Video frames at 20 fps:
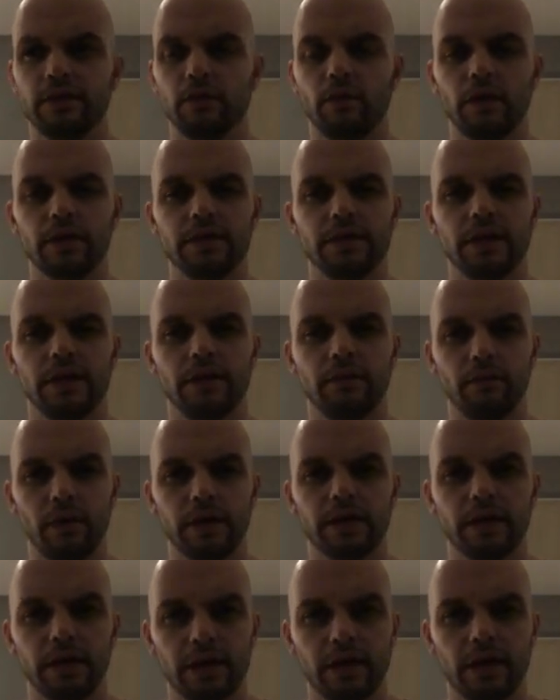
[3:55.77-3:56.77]
what
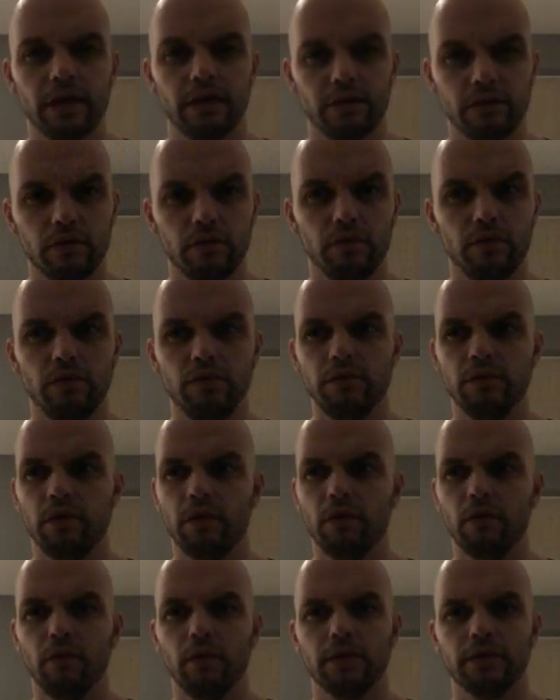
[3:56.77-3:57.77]
they can do,
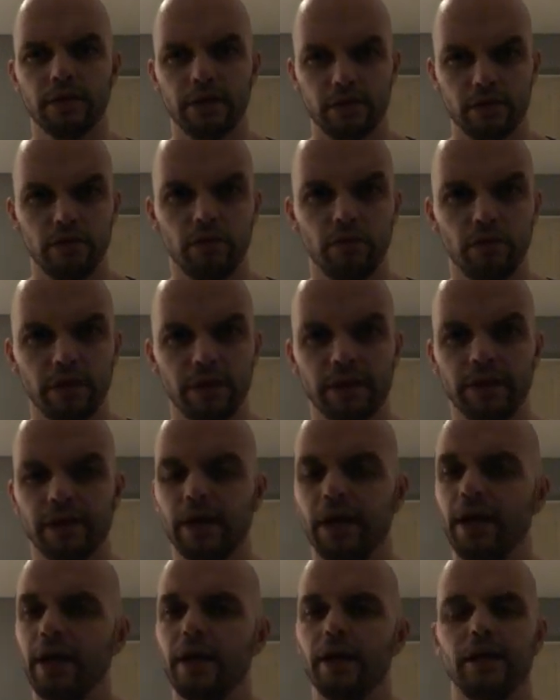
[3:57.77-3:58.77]
or what they're doing,
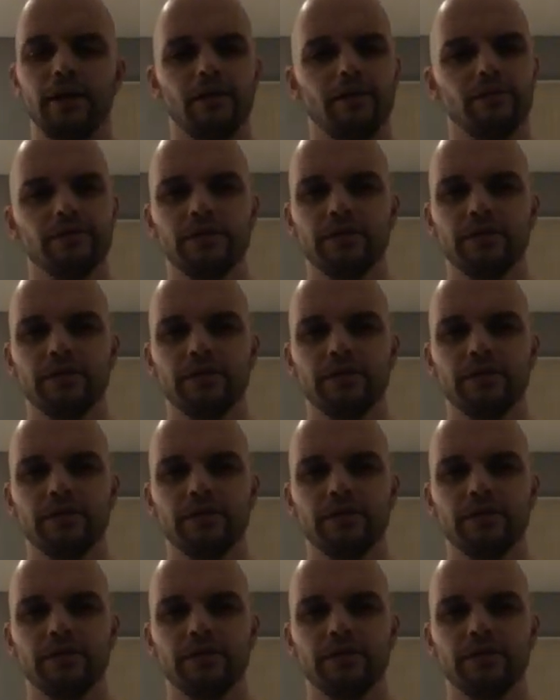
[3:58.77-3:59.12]
you know.